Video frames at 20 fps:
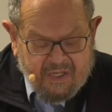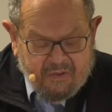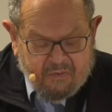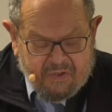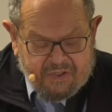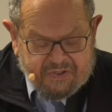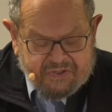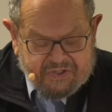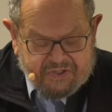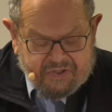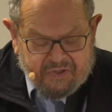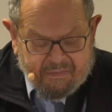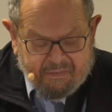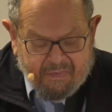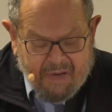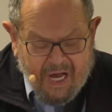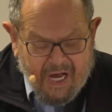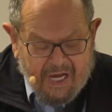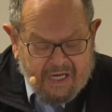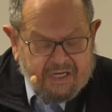was to
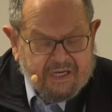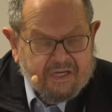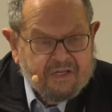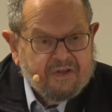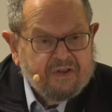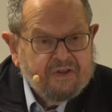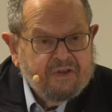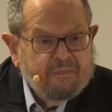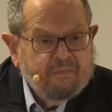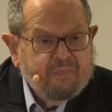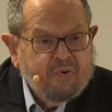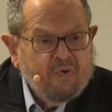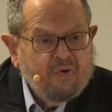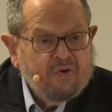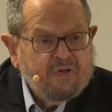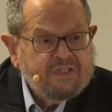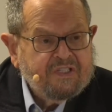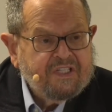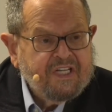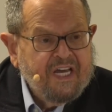mock the
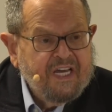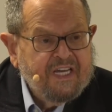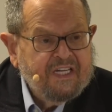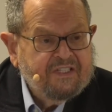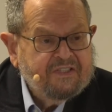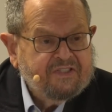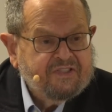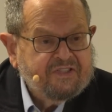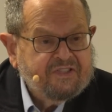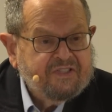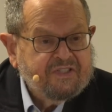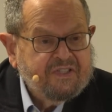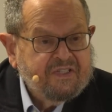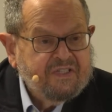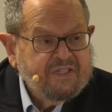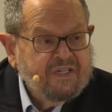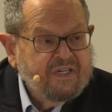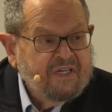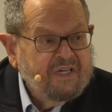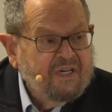poor taste
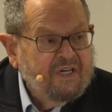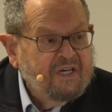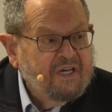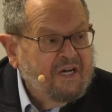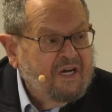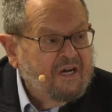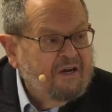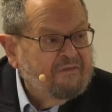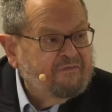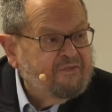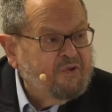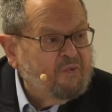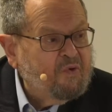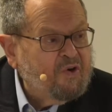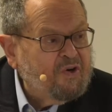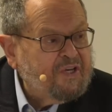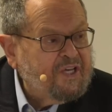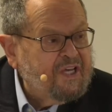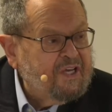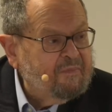of the
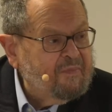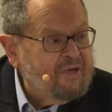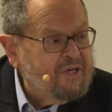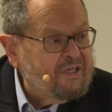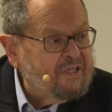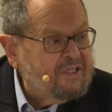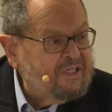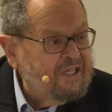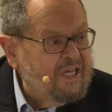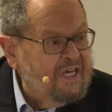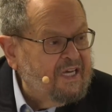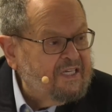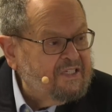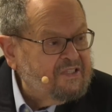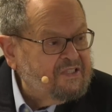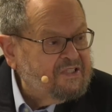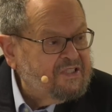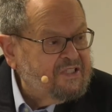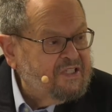working middle class.